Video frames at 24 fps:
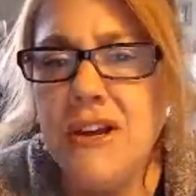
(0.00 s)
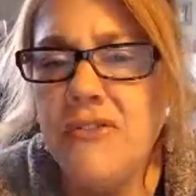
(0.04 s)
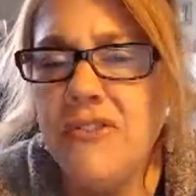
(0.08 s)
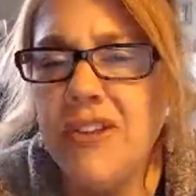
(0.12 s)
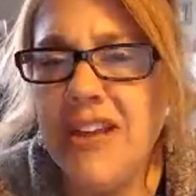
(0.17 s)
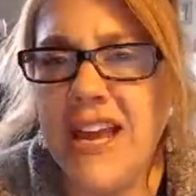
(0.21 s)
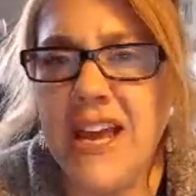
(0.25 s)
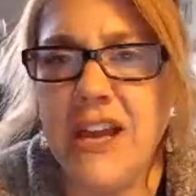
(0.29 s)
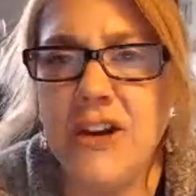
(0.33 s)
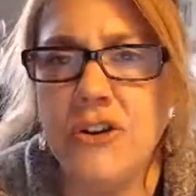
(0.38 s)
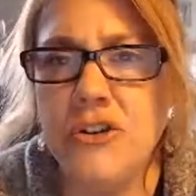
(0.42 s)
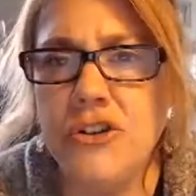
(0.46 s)
the
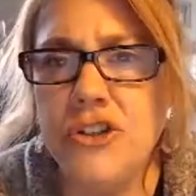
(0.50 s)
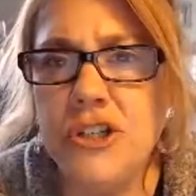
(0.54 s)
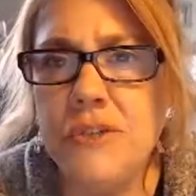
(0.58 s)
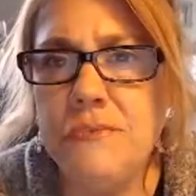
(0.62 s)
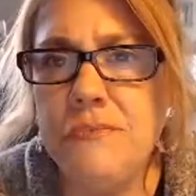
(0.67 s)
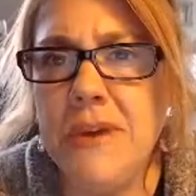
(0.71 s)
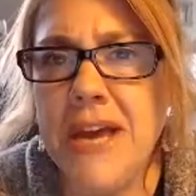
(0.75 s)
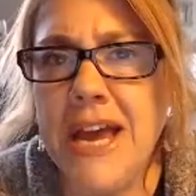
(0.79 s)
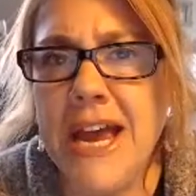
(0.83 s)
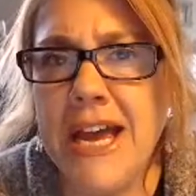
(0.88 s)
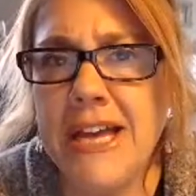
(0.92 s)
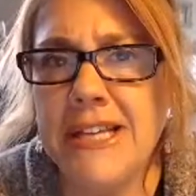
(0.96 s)
energy
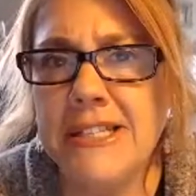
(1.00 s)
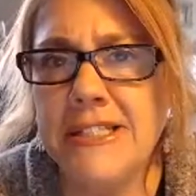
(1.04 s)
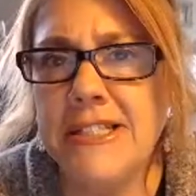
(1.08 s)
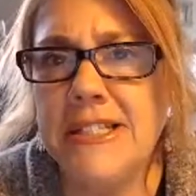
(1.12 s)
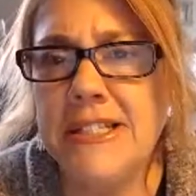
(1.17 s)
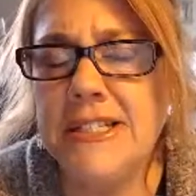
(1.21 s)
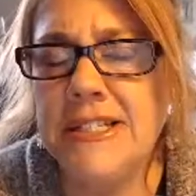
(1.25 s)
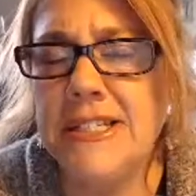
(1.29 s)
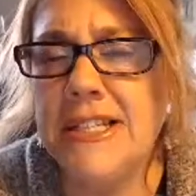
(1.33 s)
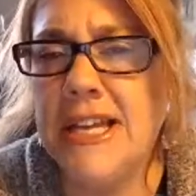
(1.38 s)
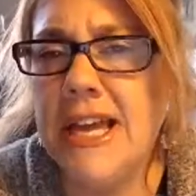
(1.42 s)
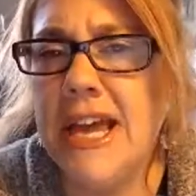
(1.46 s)

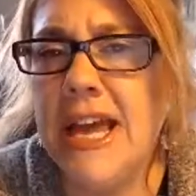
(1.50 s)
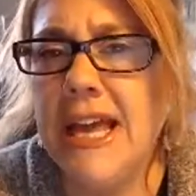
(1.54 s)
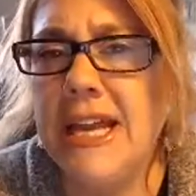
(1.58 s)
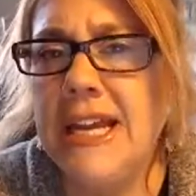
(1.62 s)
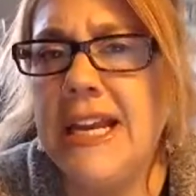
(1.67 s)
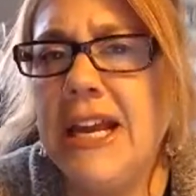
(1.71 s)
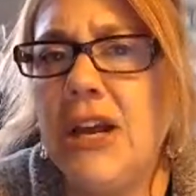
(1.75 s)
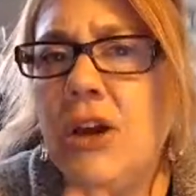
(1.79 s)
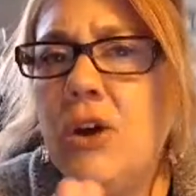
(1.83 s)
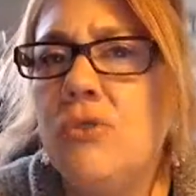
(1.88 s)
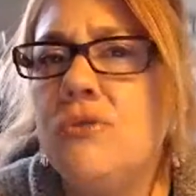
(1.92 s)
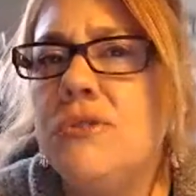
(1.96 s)
passes and
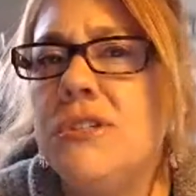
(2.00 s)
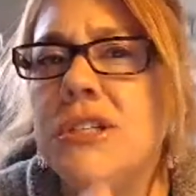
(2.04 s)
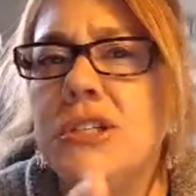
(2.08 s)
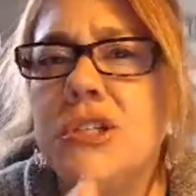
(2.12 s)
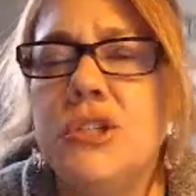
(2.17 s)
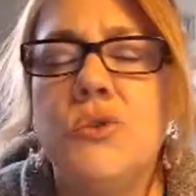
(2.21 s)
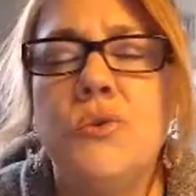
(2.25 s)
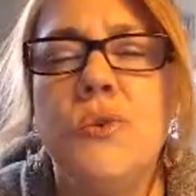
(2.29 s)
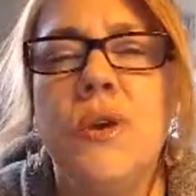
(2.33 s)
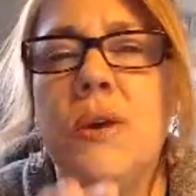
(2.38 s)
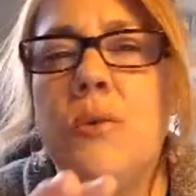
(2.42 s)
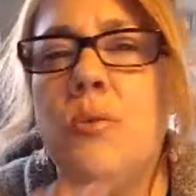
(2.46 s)
it goes
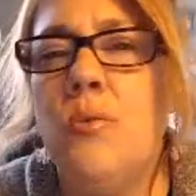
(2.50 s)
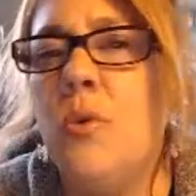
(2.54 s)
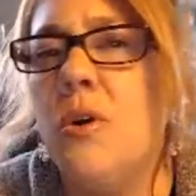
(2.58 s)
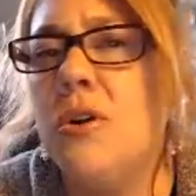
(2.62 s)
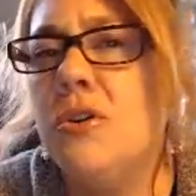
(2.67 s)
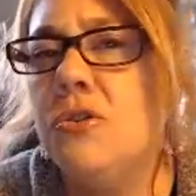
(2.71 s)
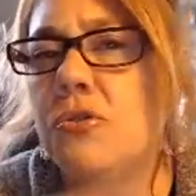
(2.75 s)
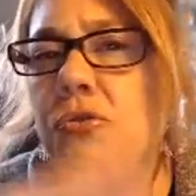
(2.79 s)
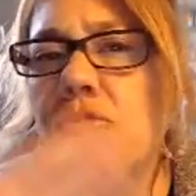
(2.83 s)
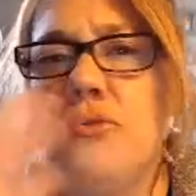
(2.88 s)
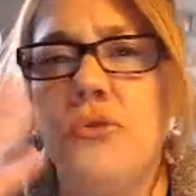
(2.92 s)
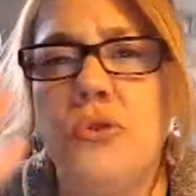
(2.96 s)
into a
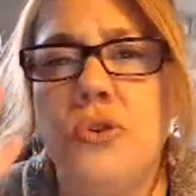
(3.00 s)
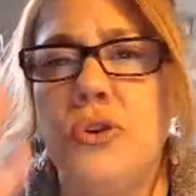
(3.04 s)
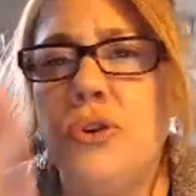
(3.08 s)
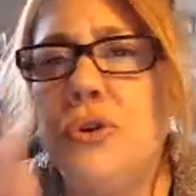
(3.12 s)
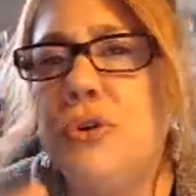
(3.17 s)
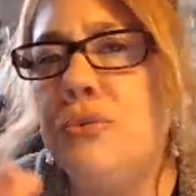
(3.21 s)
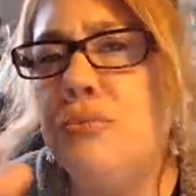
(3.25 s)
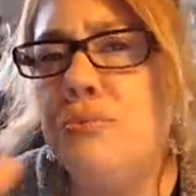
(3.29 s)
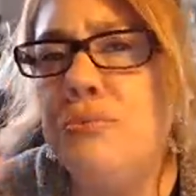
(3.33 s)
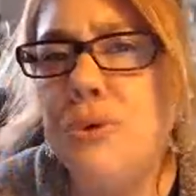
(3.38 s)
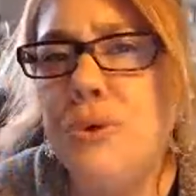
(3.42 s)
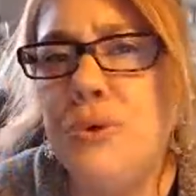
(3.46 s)
wonderful new
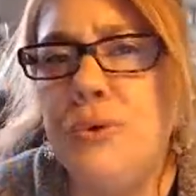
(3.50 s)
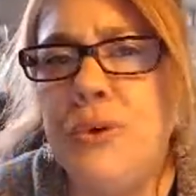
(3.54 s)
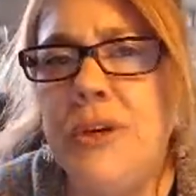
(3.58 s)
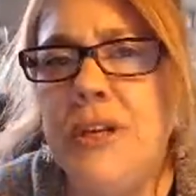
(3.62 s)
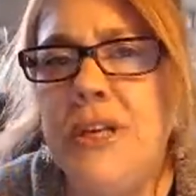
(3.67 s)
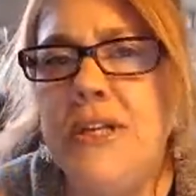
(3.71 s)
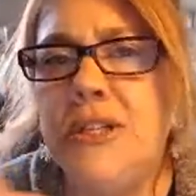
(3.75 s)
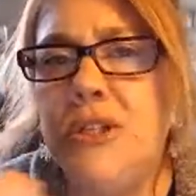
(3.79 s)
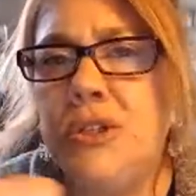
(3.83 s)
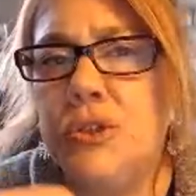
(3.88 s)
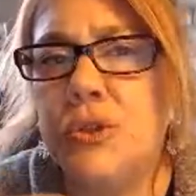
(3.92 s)
moon in